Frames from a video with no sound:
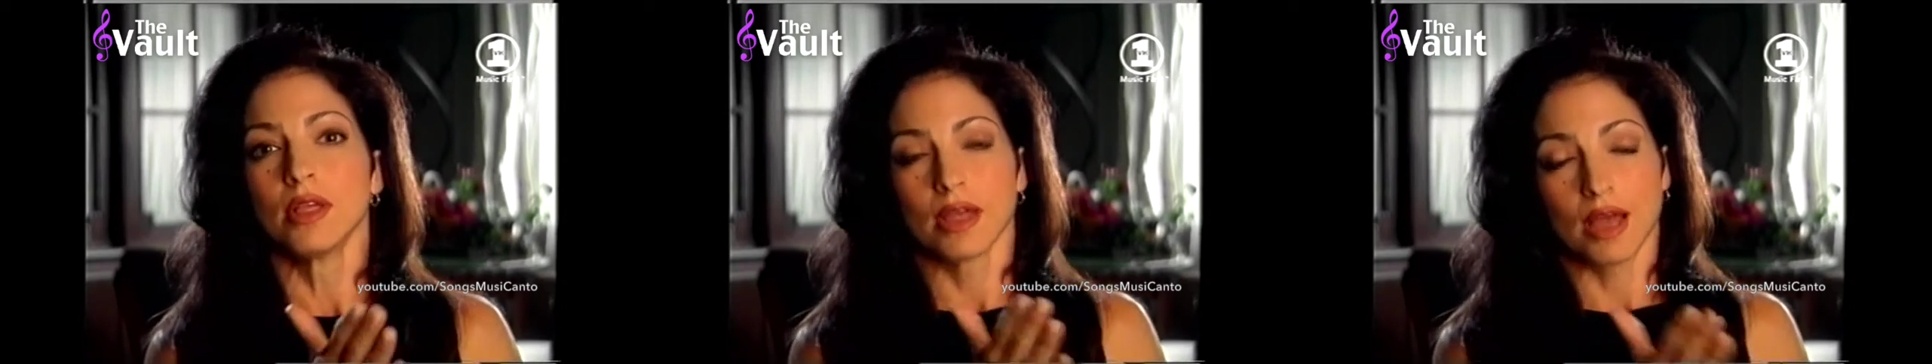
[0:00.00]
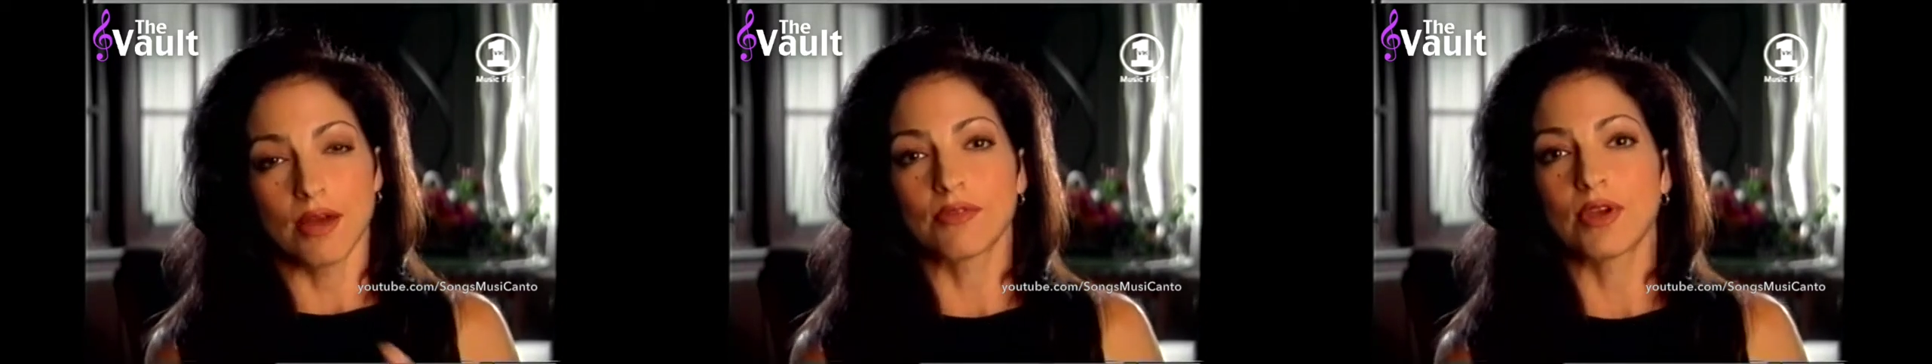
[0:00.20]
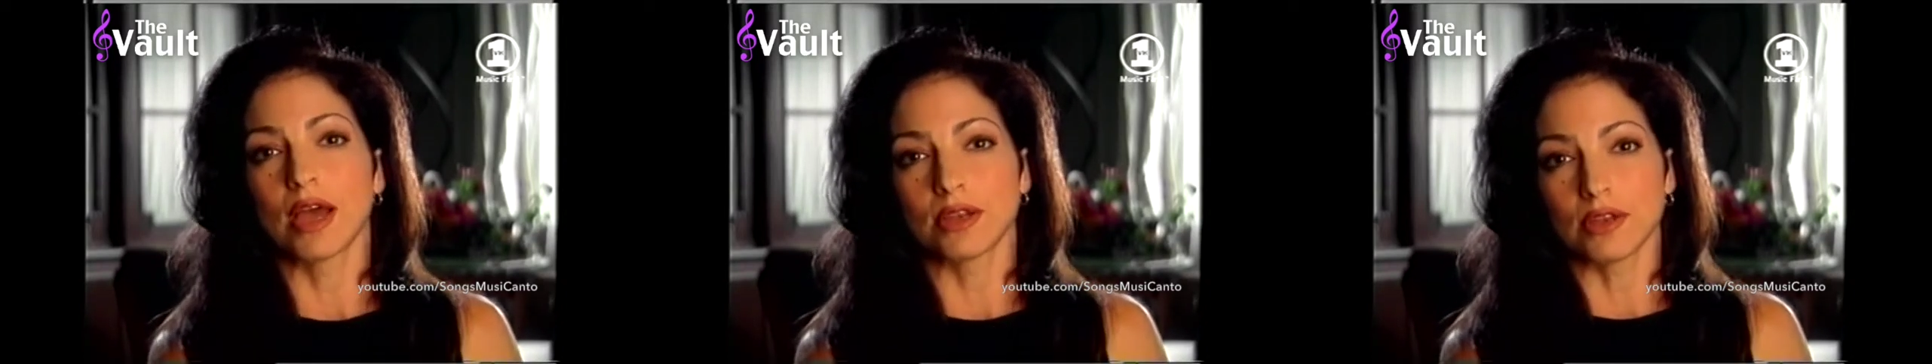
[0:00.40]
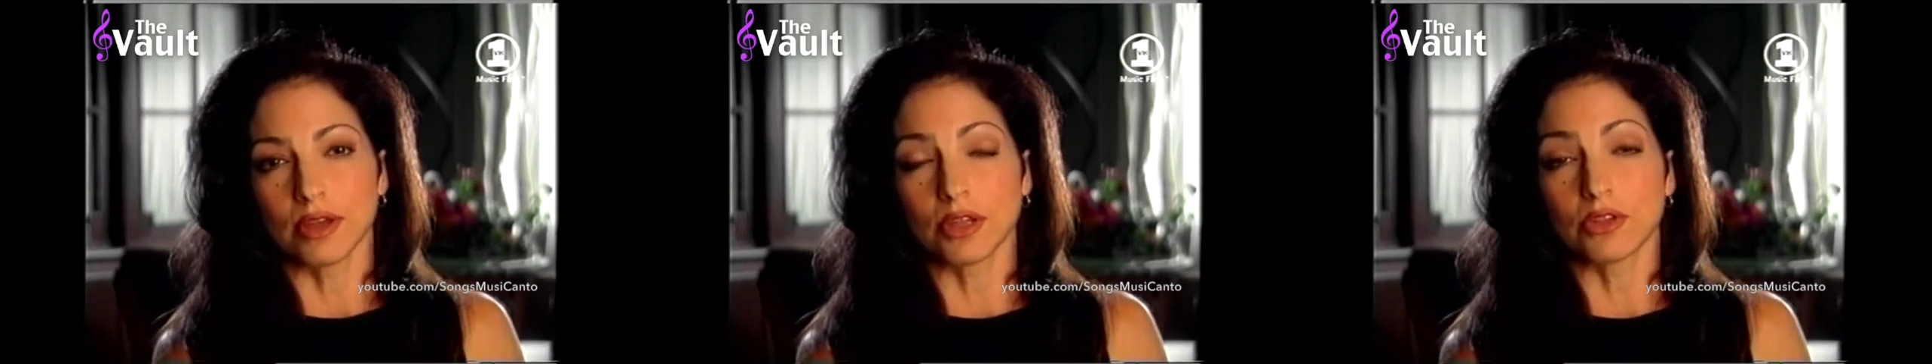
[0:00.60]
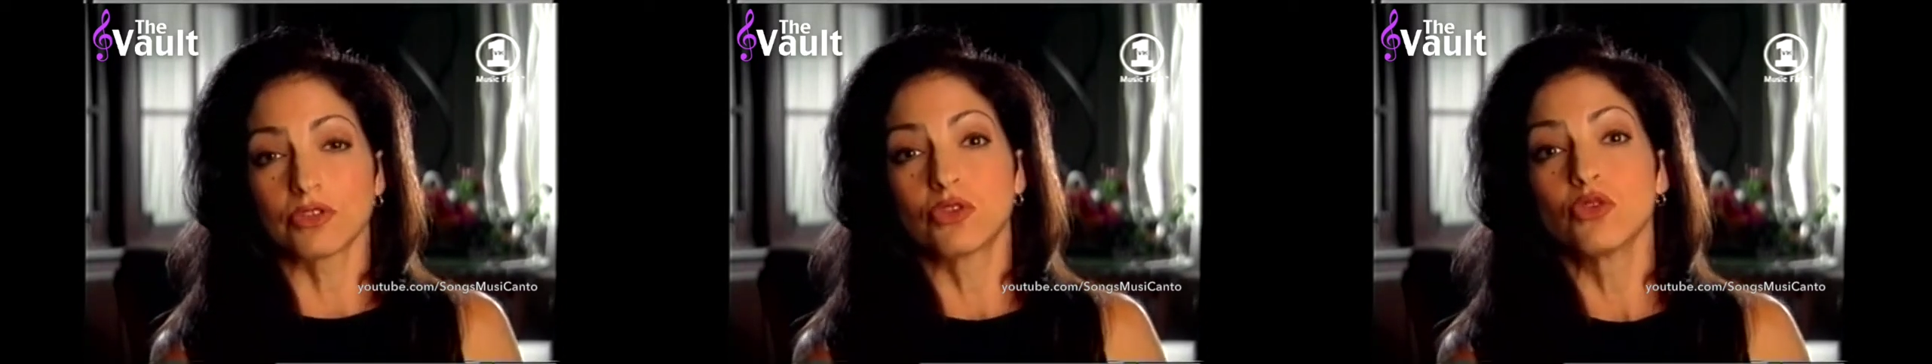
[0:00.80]
I've got uh,
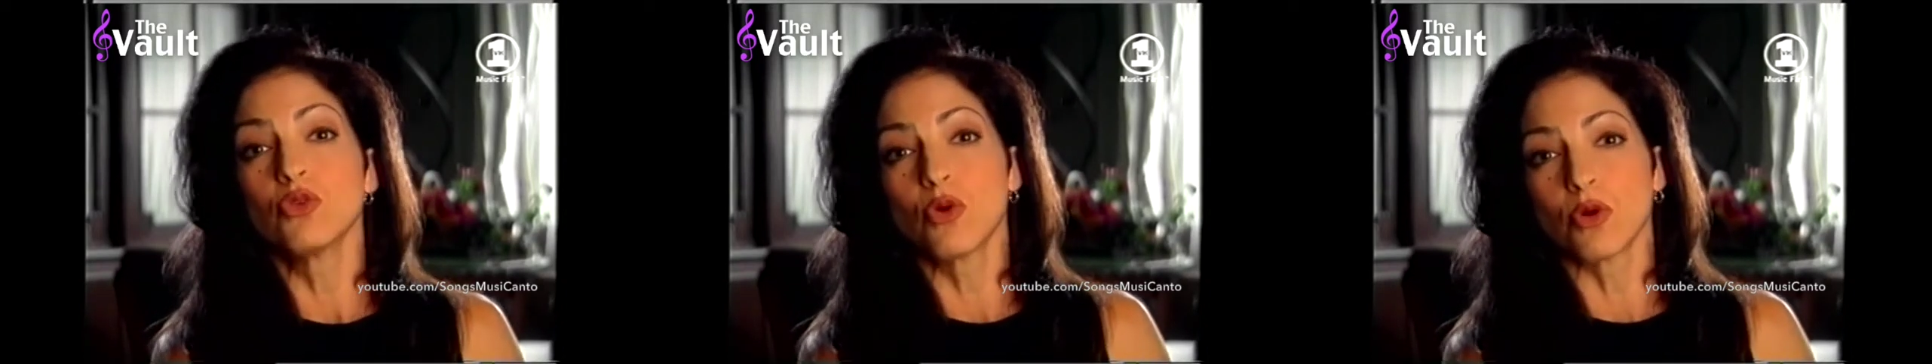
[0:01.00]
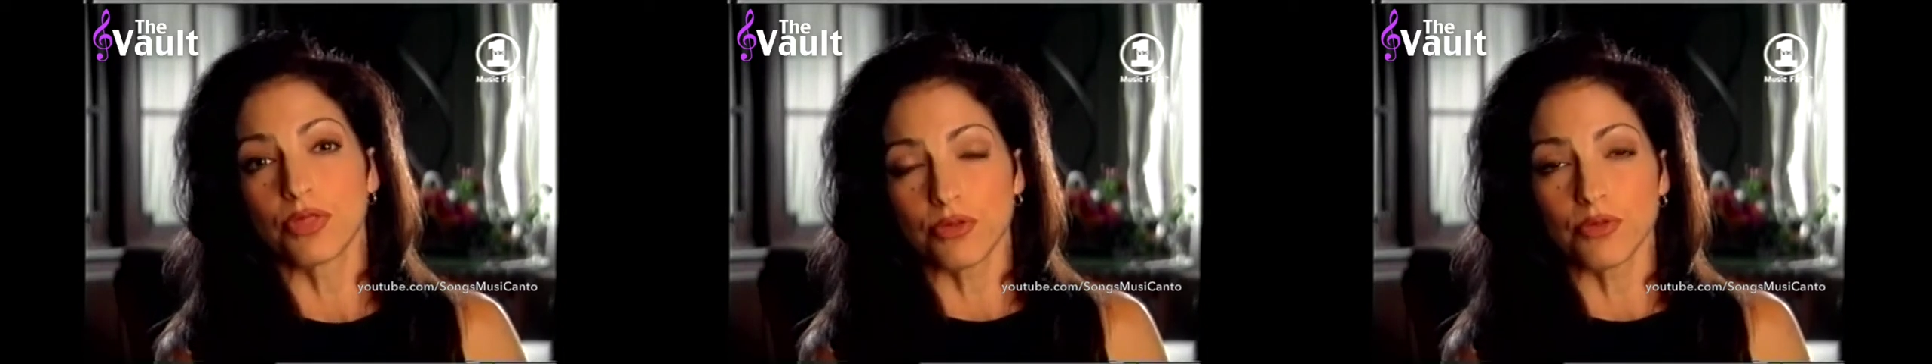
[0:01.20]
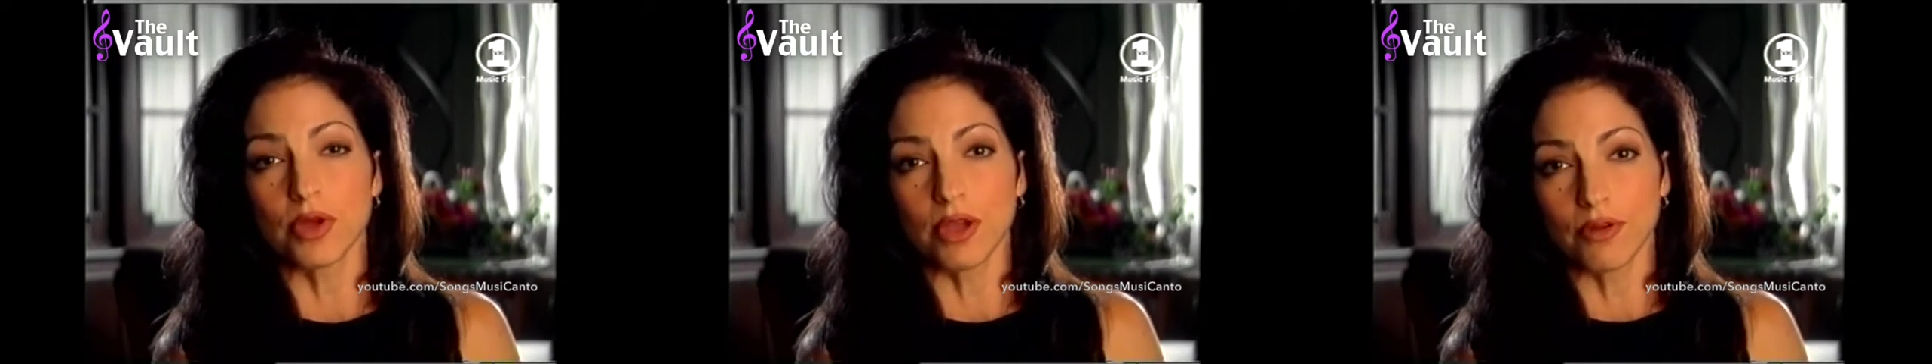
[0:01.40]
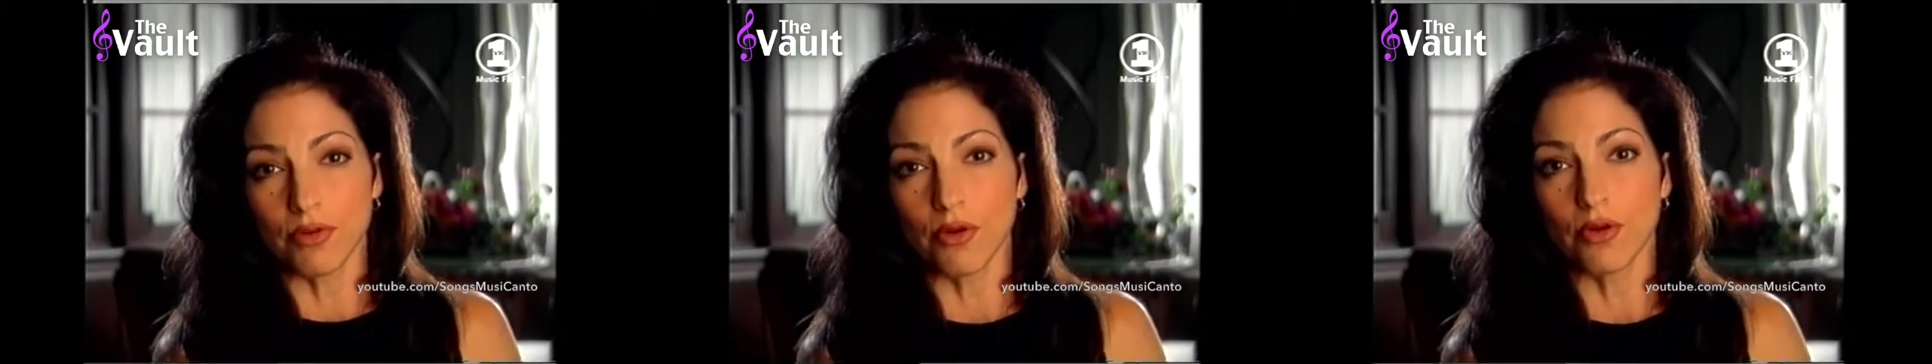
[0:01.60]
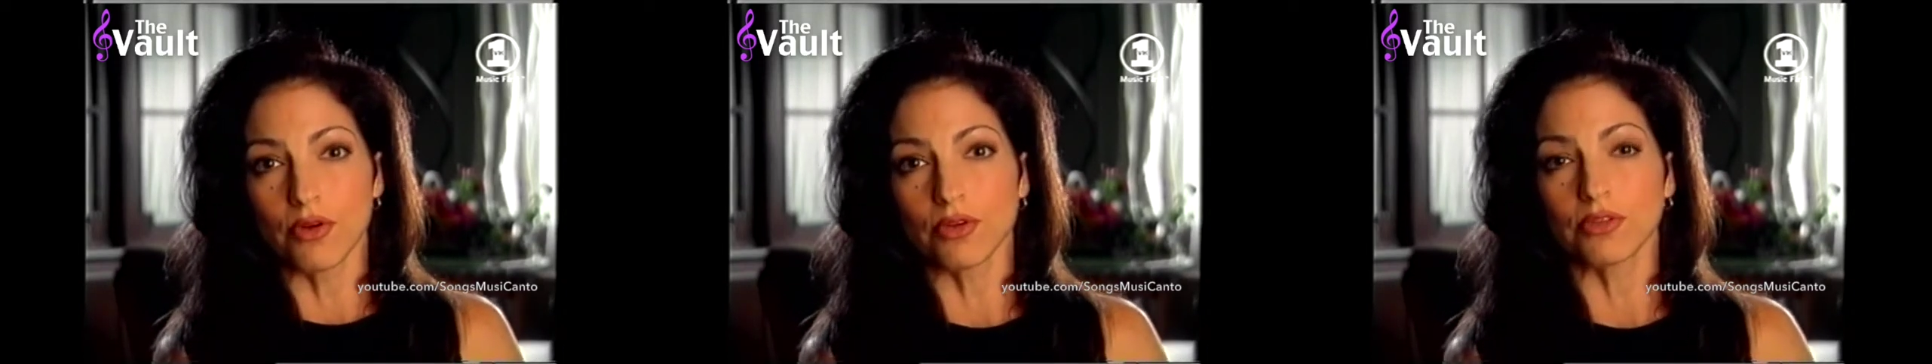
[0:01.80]
two or three of
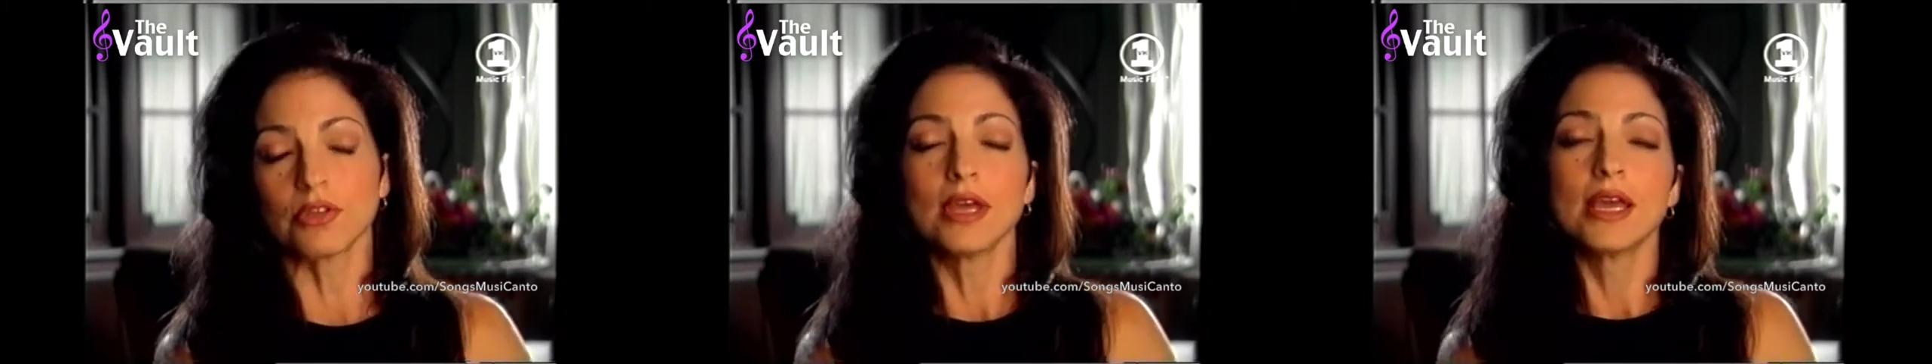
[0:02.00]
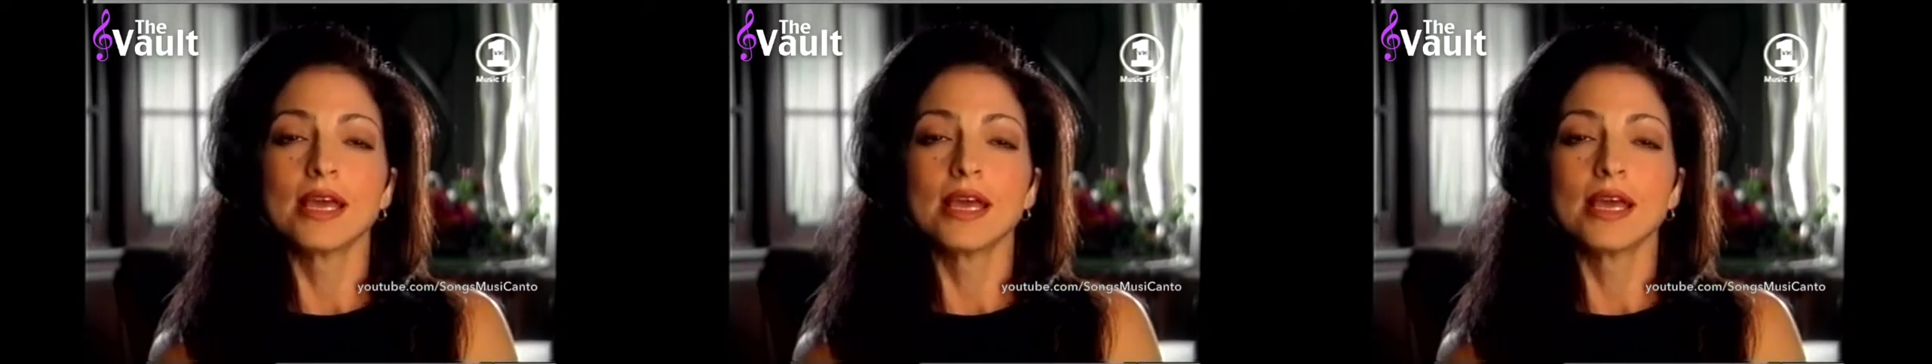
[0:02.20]
hers,